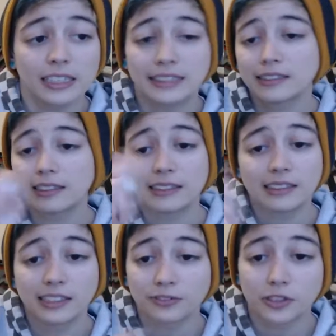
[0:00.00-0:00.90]

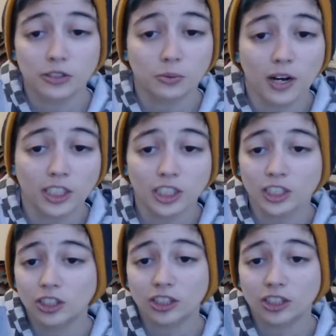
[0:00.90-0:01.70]
in different swatches.